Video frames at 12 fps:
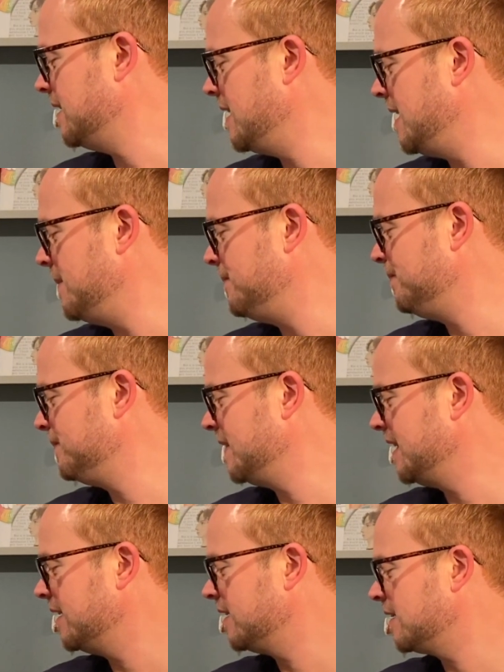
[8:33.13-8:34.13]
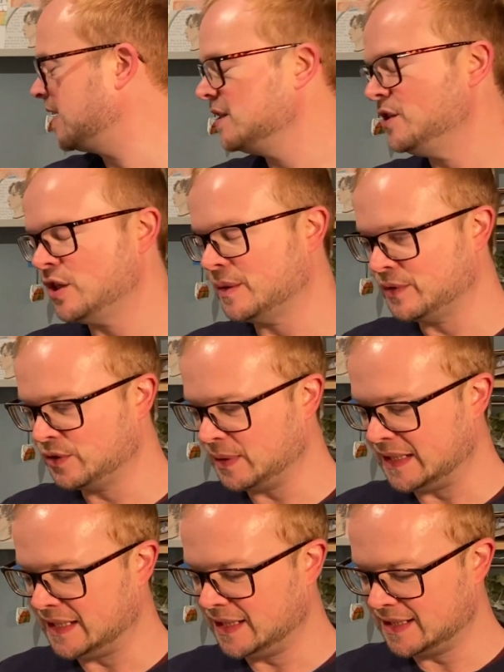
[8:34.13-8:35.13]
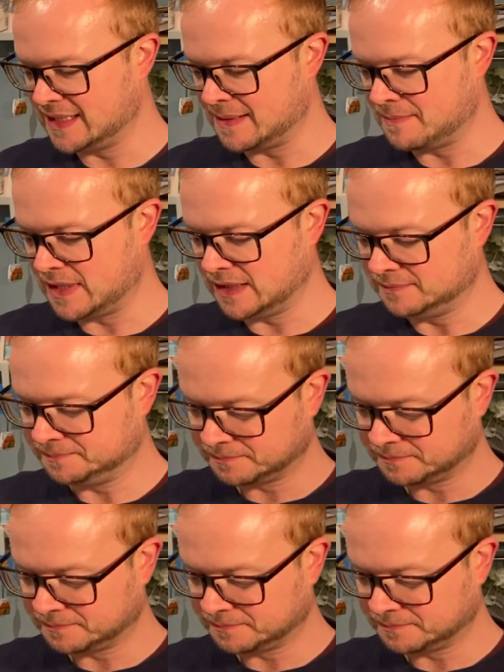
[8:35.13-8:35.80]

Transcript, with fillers: Anyway, closing shops on 20th of December,